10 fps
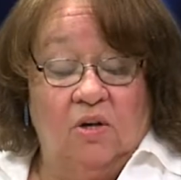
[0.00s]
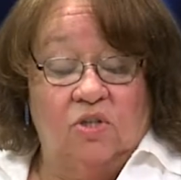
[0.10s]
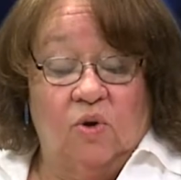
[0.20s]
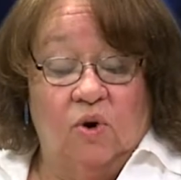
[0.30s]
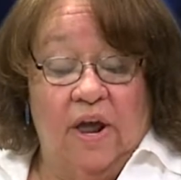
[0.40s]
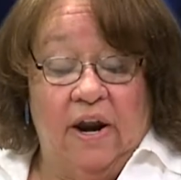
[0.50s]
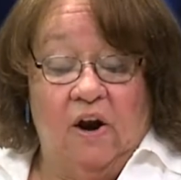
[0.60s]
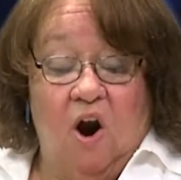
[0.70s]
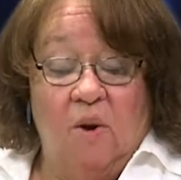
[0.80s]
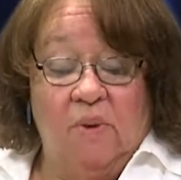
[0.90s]
sword and an
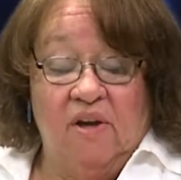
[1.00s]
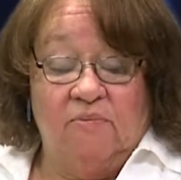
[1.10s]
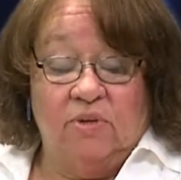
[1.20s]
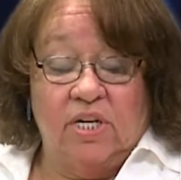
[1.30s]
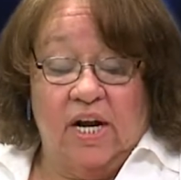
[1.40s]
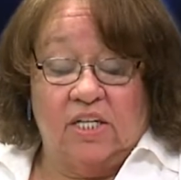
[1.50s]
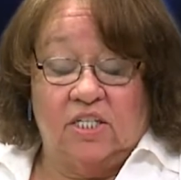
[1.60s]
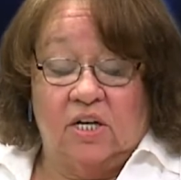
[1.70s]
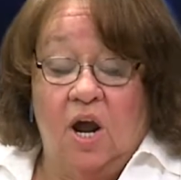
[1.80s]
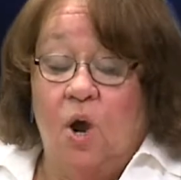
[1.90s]
army of
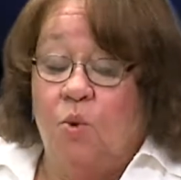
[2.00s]
protection.